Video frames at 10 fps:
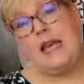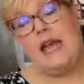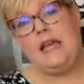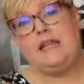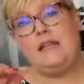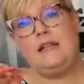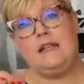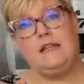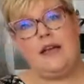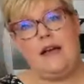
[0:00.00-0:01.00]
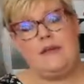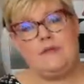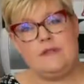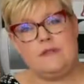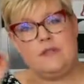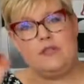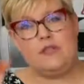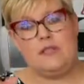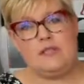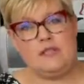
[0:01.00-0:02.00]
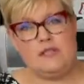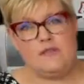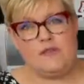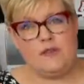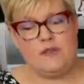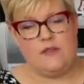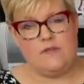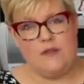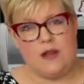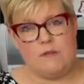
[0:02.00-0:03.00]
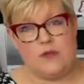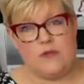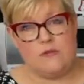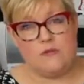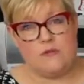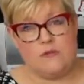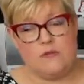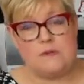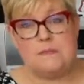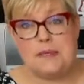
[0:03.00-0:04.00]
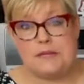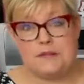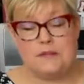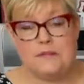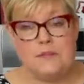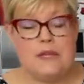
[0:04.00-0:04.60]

and it allows the machine to feed the fabric through the middle.